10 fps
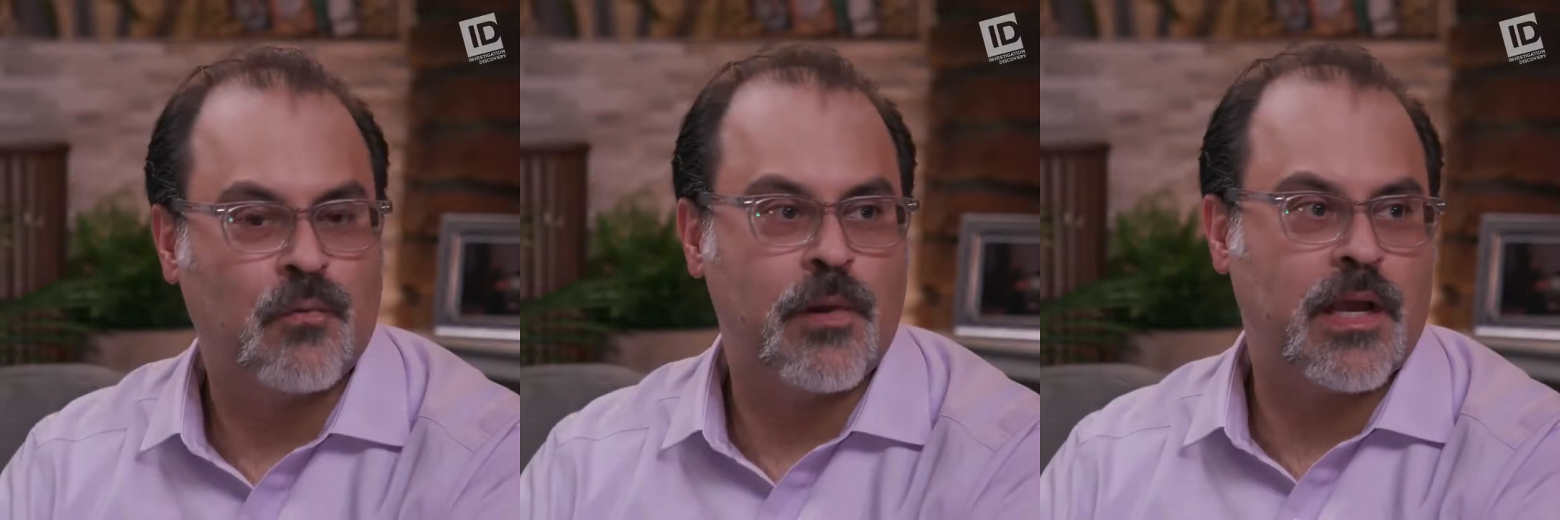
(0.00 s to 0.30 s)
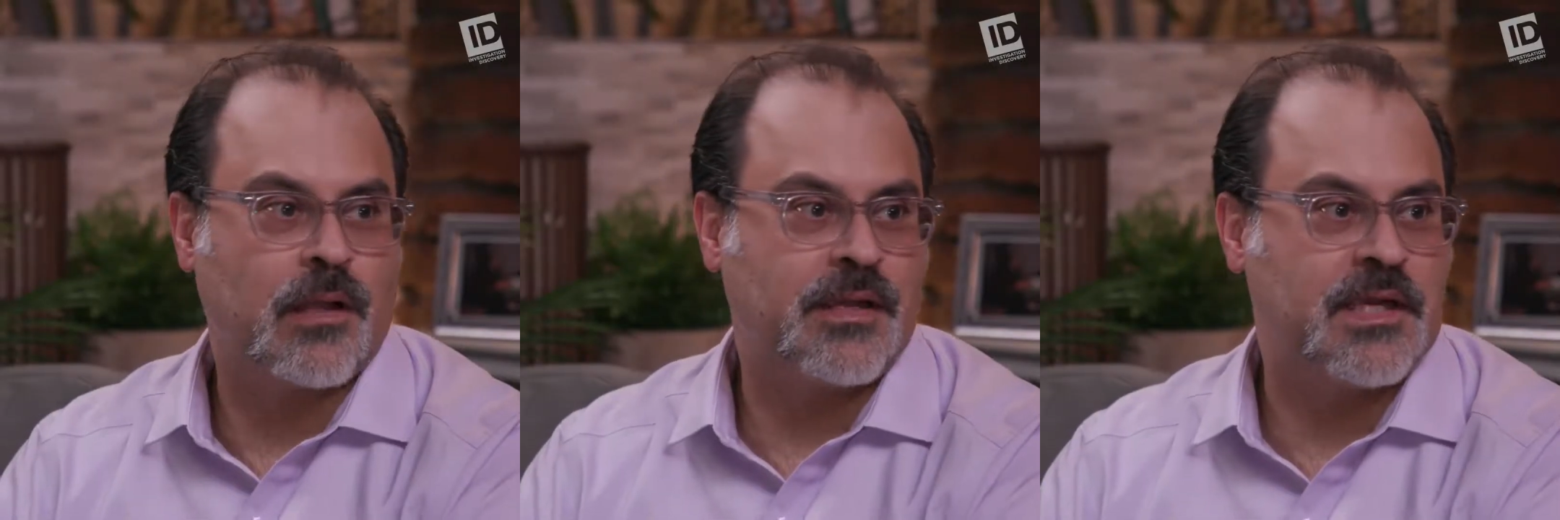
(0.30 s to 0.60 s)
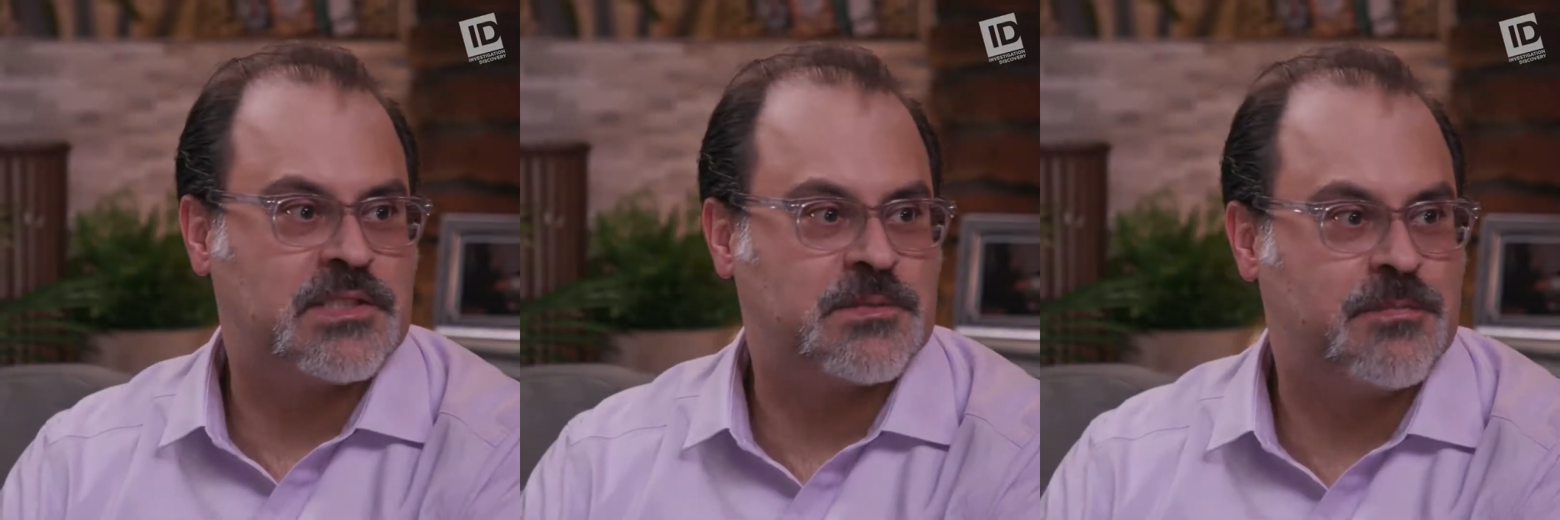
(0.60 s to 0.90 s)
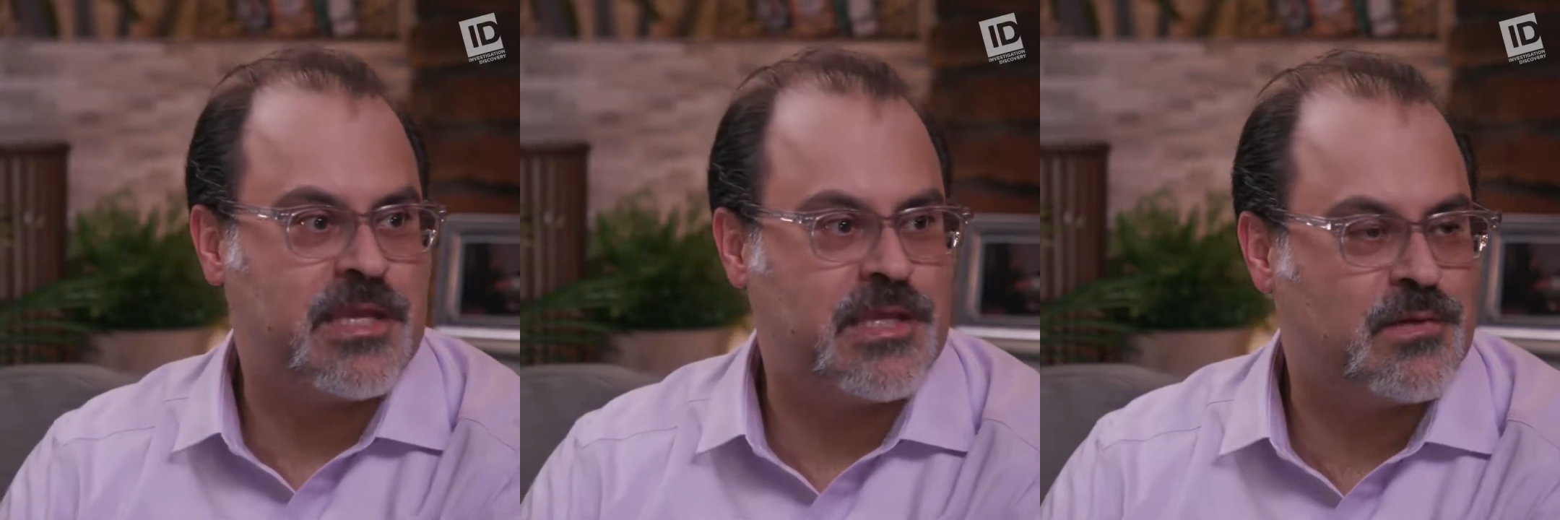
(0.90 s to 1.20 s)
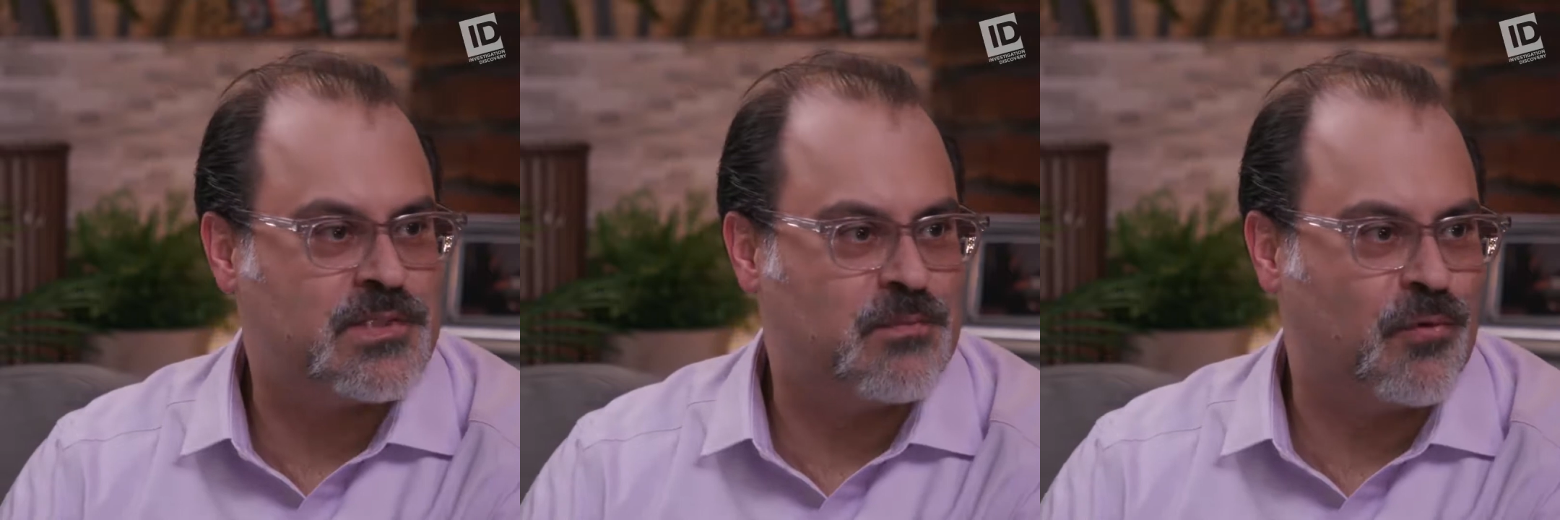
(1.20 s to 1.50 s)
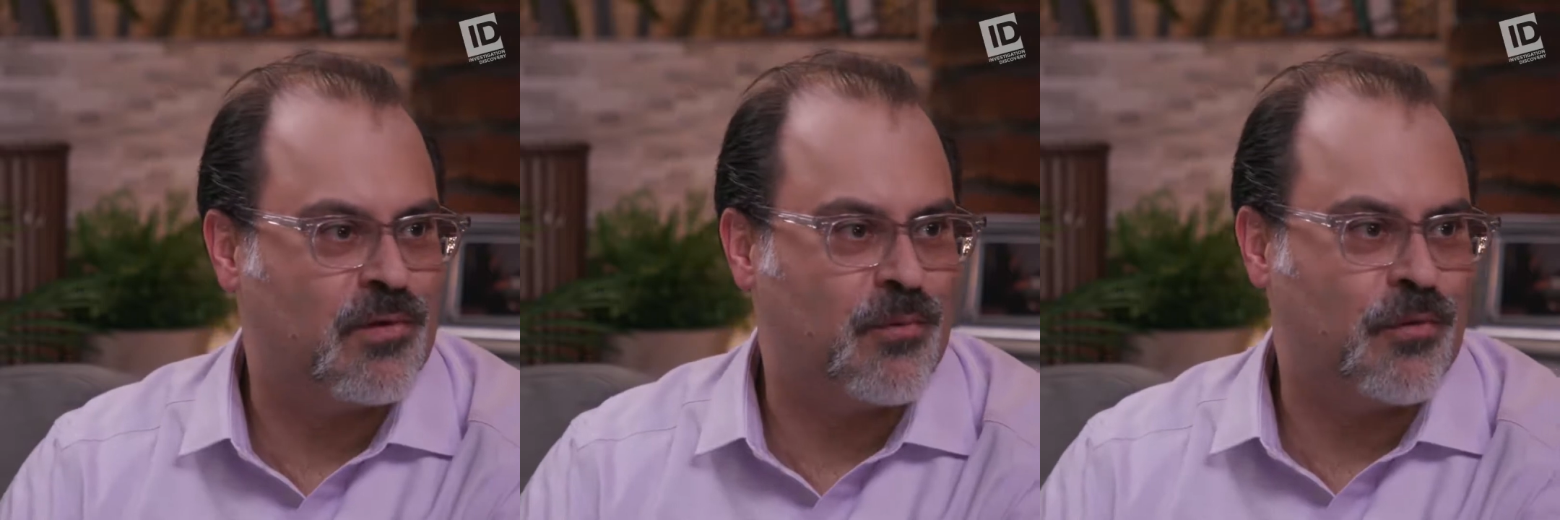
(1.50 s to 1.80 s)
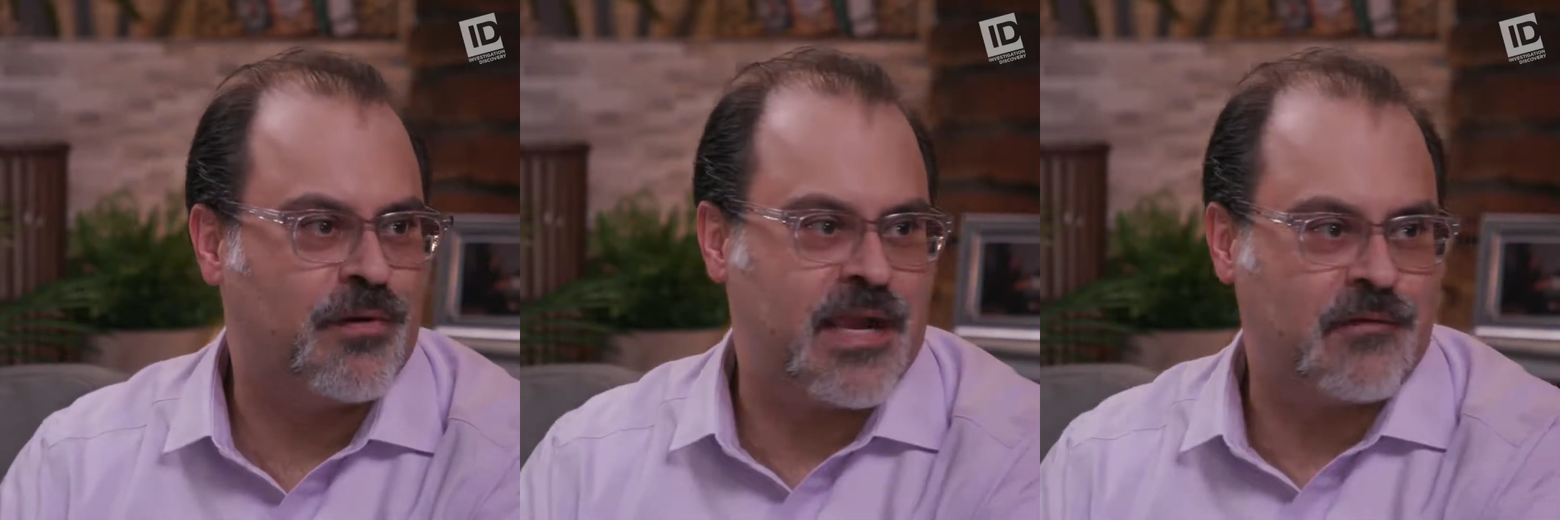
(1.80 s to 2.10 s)
Well, it's being used more and
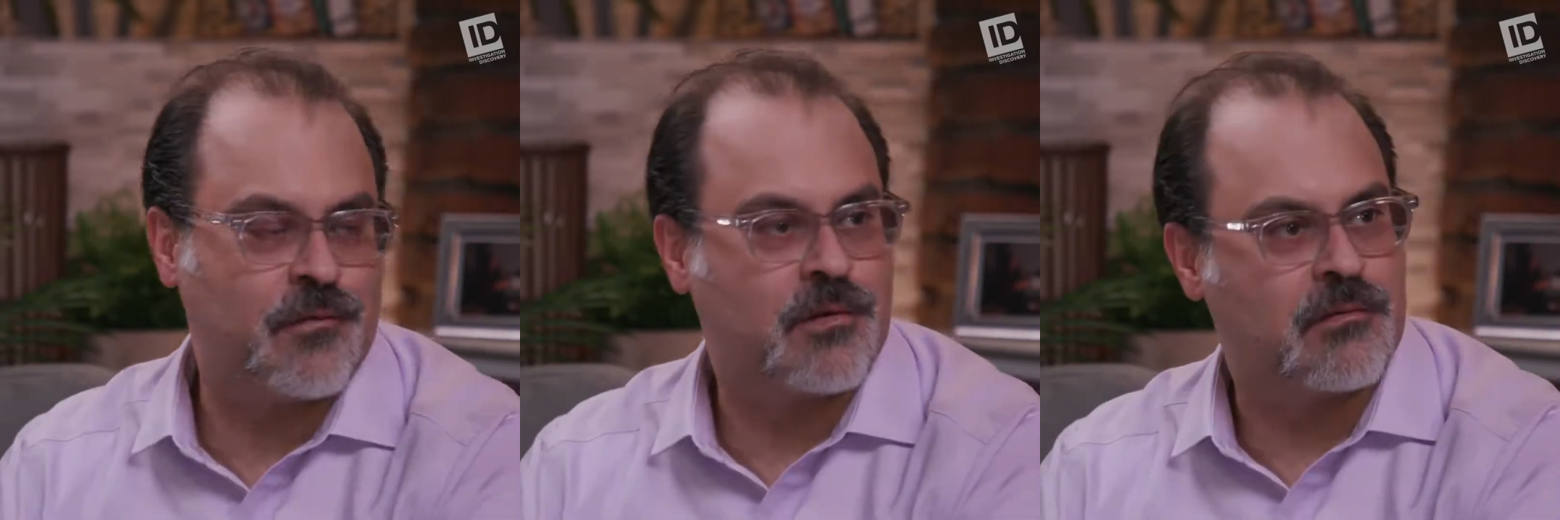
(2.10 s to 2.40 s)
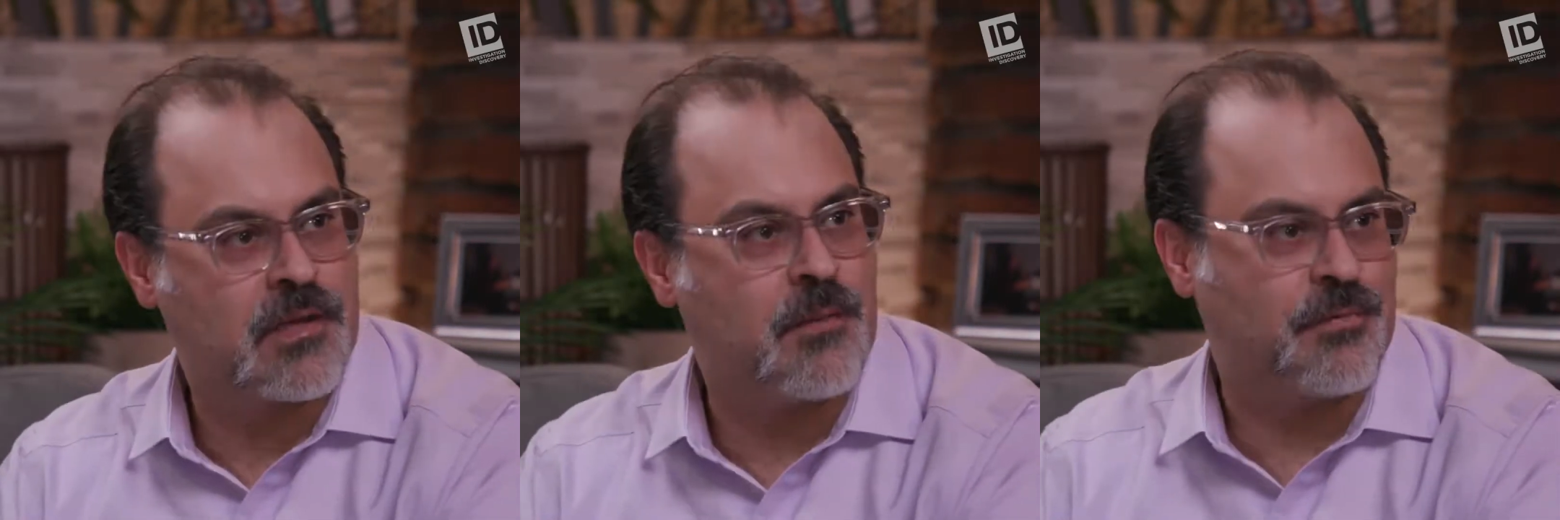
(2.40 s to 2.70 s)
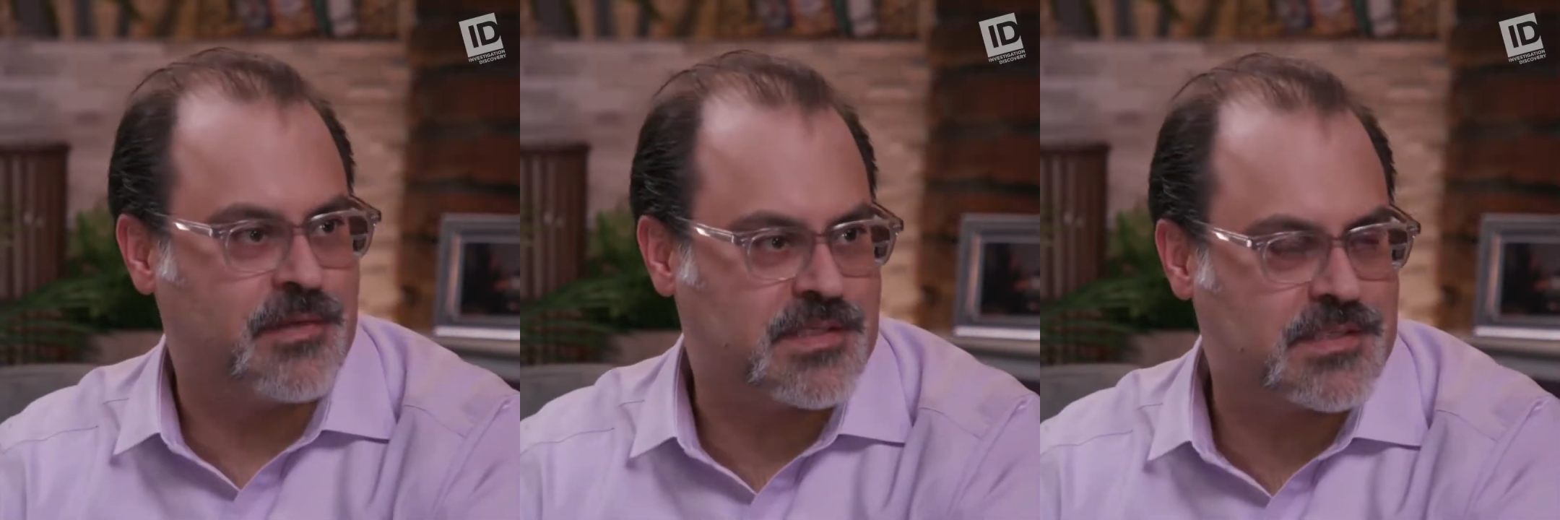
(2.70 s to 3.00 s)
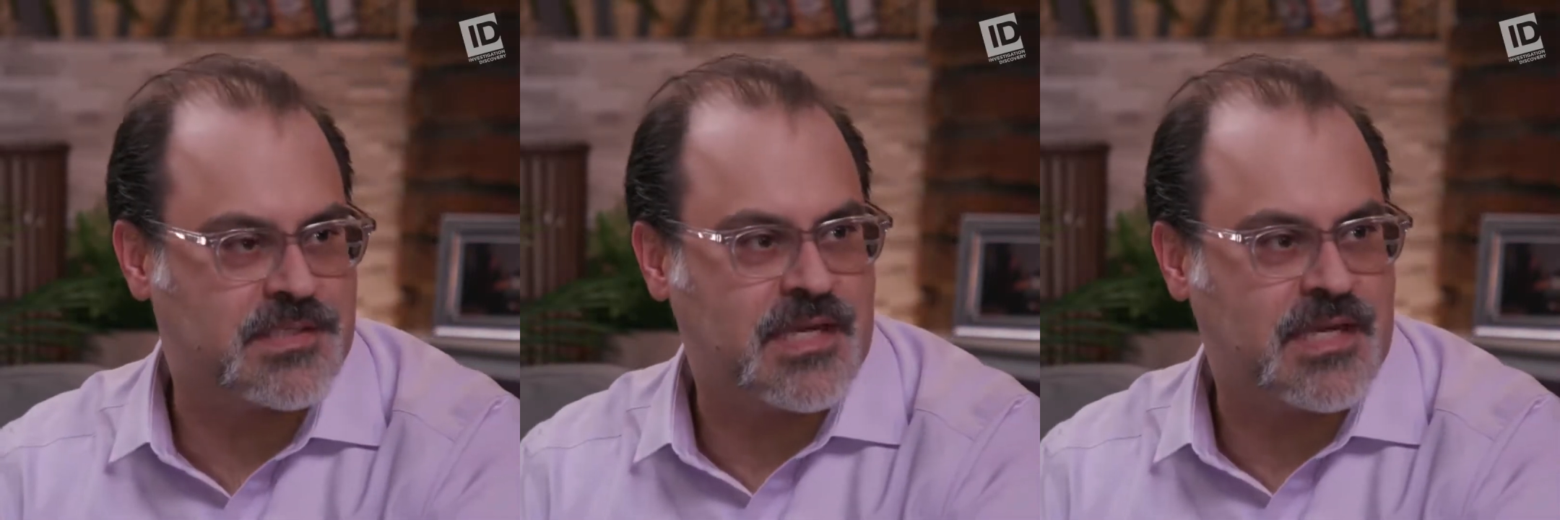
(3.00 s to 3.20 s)
more now for a couple reasons.